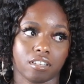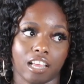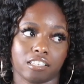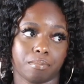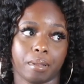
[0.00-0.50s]

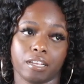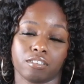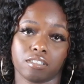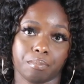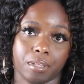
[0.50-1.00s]
like somebody
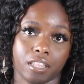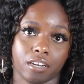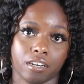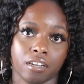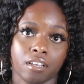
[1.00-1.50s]
else sent me
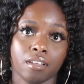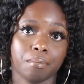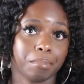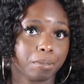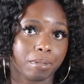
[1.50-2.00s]
their
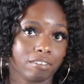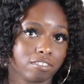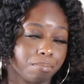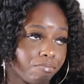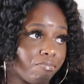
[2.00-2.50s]
meal plan
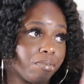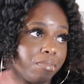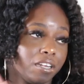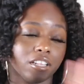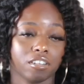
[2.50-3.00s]

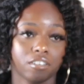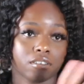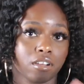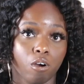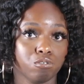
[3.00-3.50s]
from another
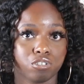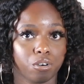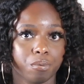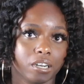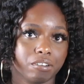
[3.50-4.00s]
coach
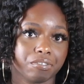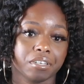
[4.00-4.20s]
or whatever,